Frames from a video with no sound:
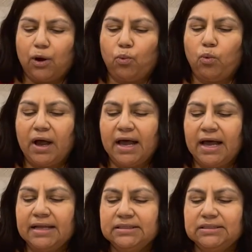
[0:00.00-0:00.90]

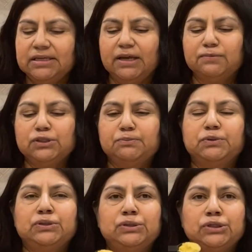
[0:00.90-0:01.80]
1
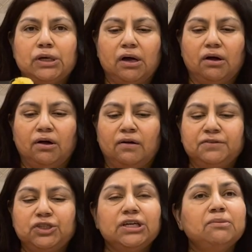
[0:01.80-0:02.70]
tablespoon of
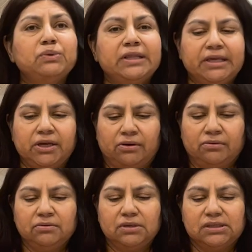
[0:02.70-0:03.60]
chicken
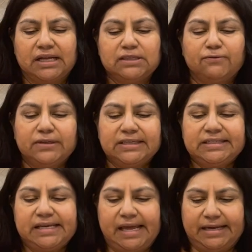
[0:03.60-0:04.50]
bouillon. That's for the
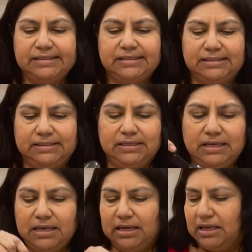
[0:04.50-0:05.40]
taste.
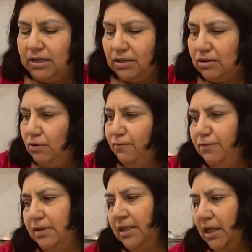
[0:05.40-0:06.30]

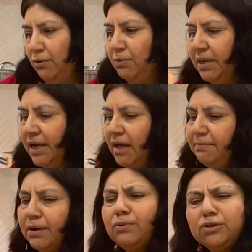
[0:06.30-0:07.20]
Hopefully that will be enough,
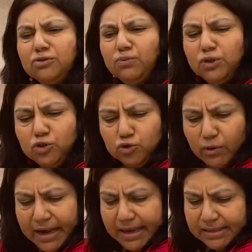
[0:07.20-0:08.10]
but we'll
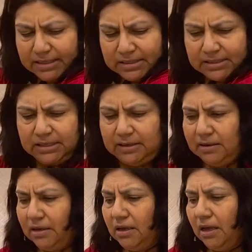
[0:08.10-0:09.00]
try it and see.
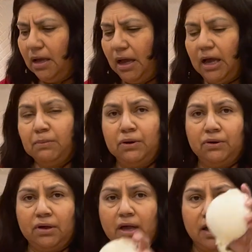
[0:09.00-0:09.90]
I'm
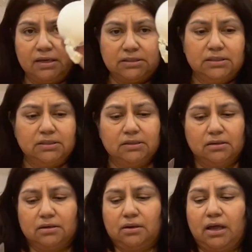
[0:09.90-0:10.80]
gonna cut
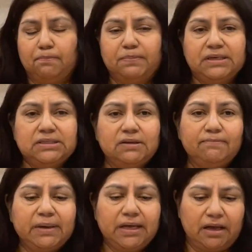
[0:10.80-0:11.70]
a piece of
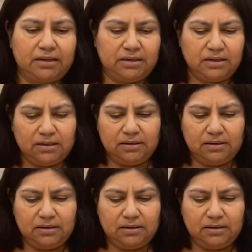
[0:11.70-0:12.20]
my onion